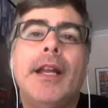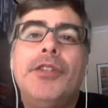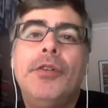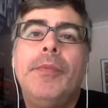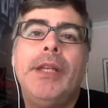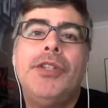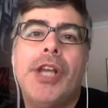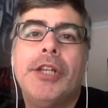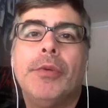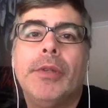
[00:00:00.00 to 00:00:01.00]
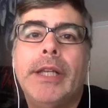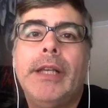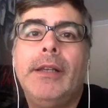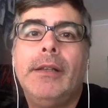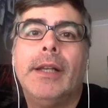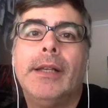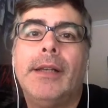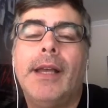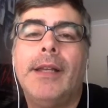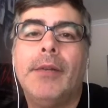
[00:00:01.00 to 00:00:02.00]
I do mean genuinely,
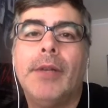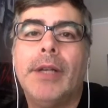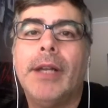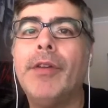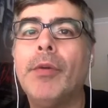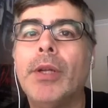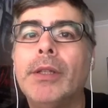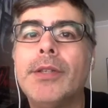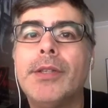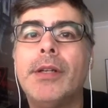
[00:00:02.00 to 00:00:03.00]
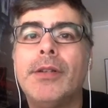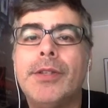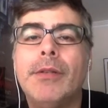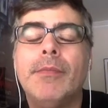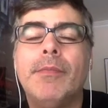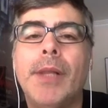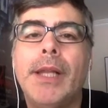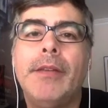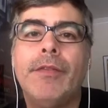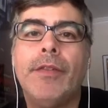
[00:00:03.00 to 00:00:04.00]
like anyone and everyone, because there are still
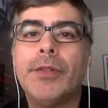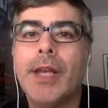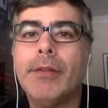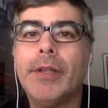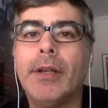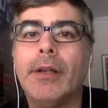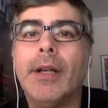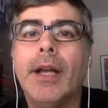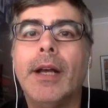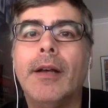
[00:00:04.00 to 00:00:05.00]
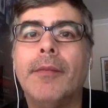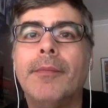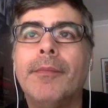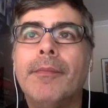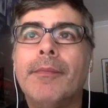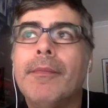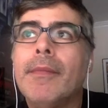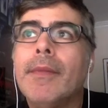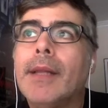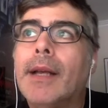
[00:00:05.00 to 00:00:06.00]
plenty of folks out there.
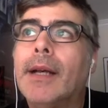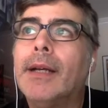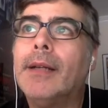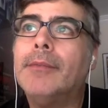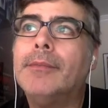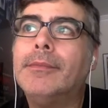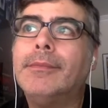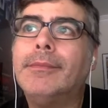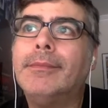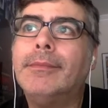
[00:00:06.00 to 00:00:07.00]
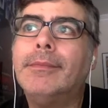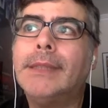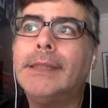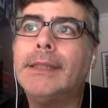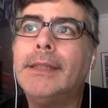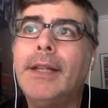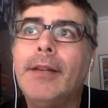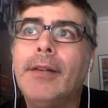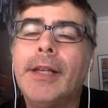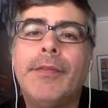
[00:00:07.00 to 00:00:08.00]
But
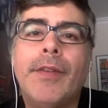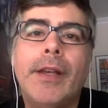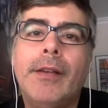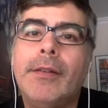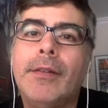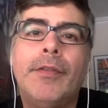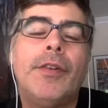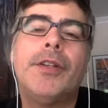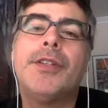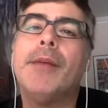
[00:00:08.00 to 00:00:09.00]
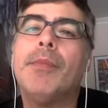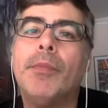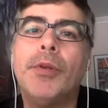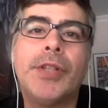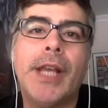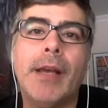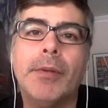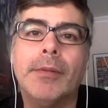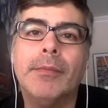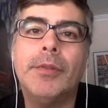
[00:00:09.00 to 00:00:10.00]
there, like for example, Bruce
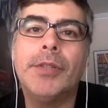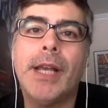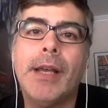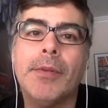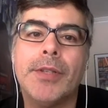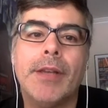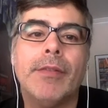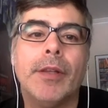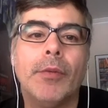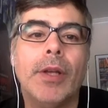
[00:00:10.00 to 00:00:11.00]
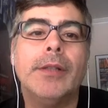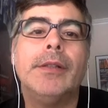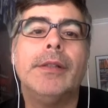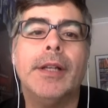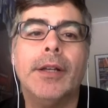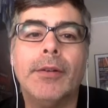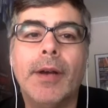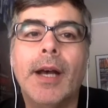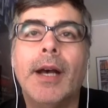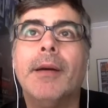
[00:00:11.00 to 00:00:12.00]
Campbell's definitely one.
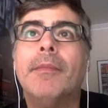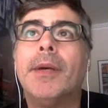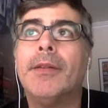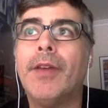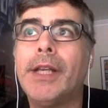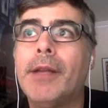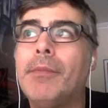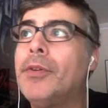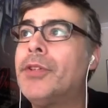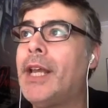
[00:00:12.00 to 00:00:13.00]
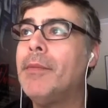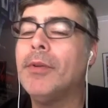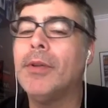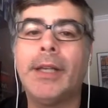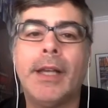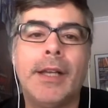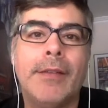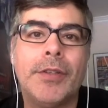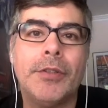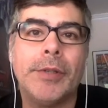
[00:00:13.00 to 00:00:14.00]
But if I get Bruce Campbell, I kind of
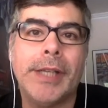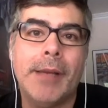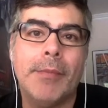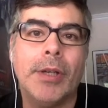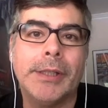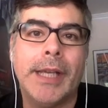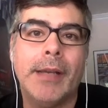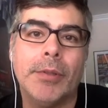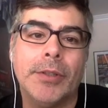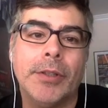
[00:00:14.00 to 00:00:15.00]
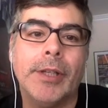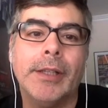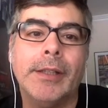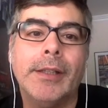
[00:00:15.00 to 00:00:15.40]
have to do a Campbell on Campbell, don't I?